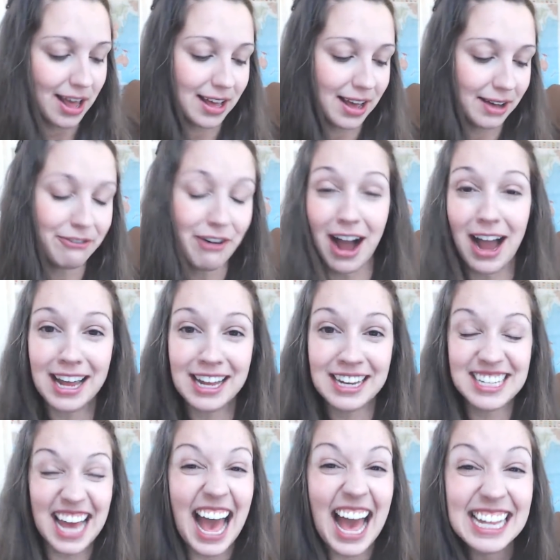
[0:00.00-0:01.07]
find
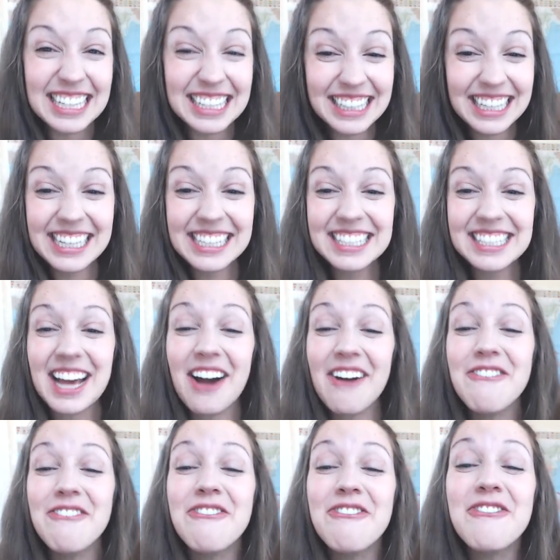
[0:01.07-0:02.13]
at least a
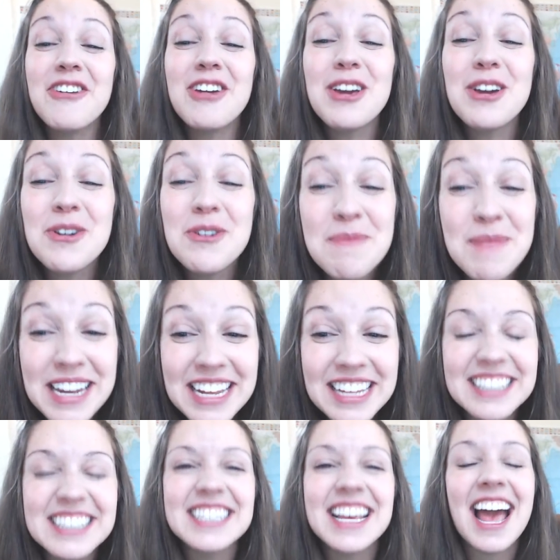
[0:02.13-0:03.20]
few
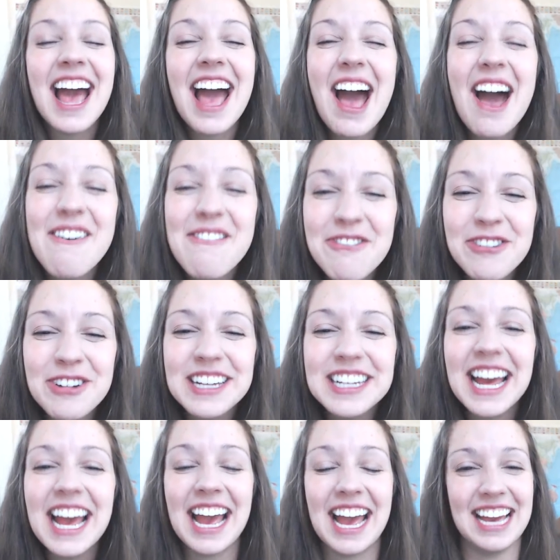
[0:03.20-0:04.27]
minutes every
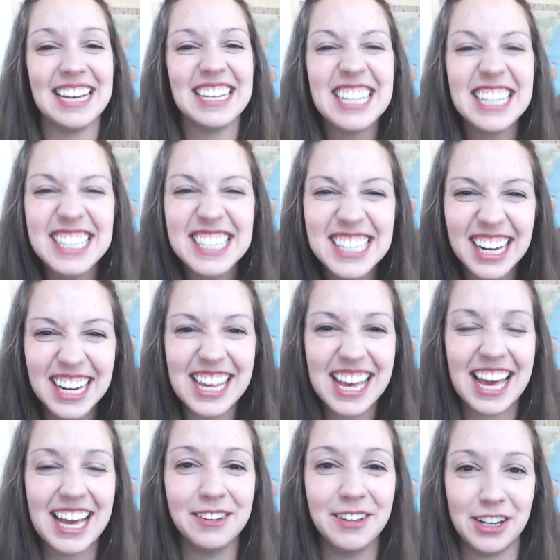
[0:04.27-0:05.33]
day to study
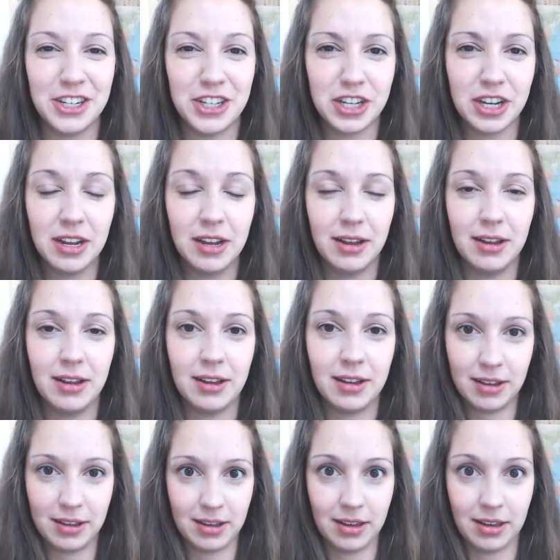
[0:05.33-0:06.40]
English.
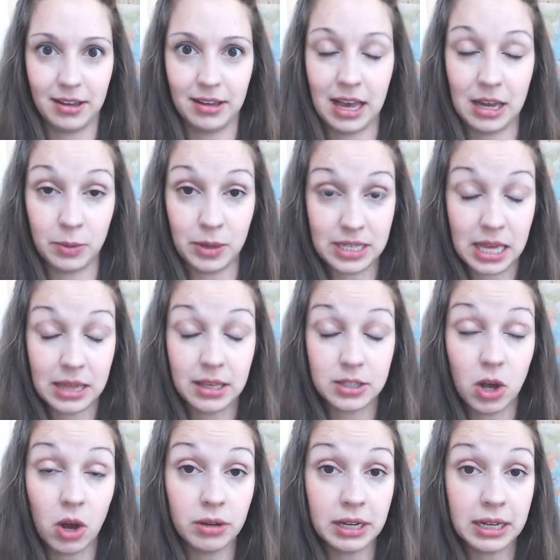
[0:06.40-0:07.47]
Can we say this
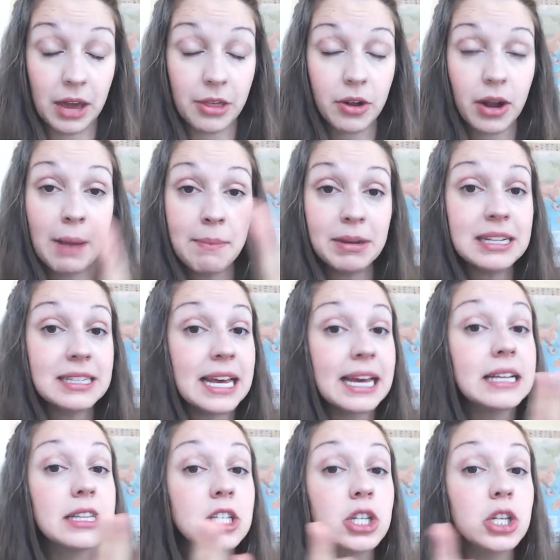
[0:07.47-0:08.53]
all together? I'm going to say
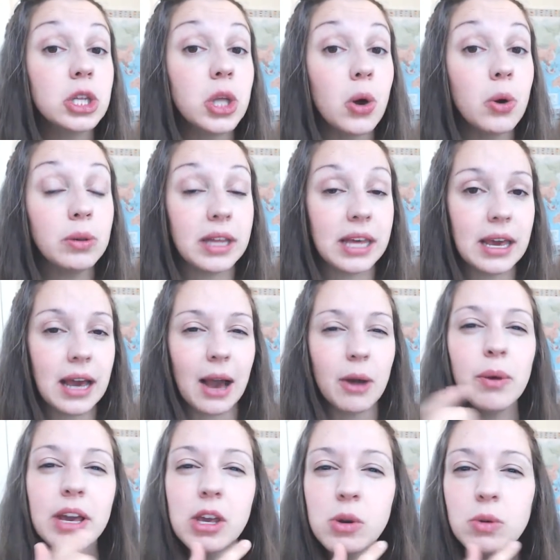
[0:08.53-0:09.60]
it slowly. I
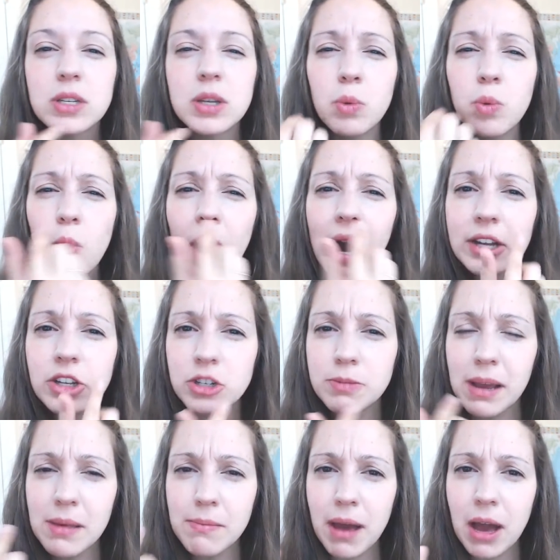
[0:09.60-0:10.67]
want you to watch
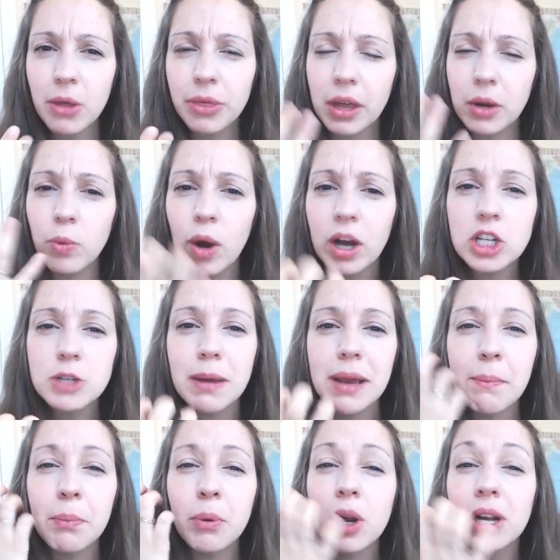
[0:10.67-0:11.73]
my mouth and watch my
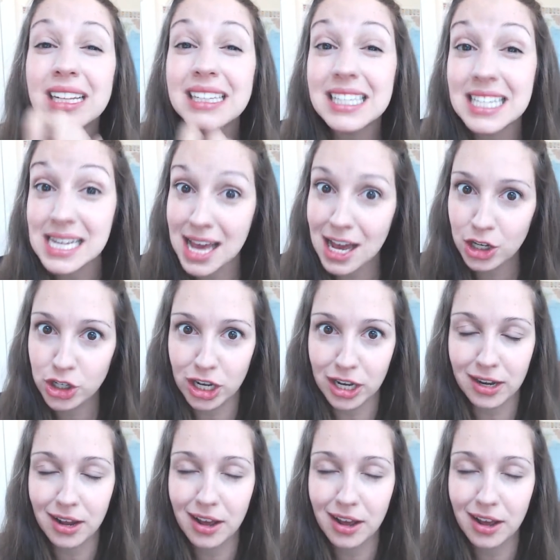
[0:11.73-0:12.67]
pronunciation.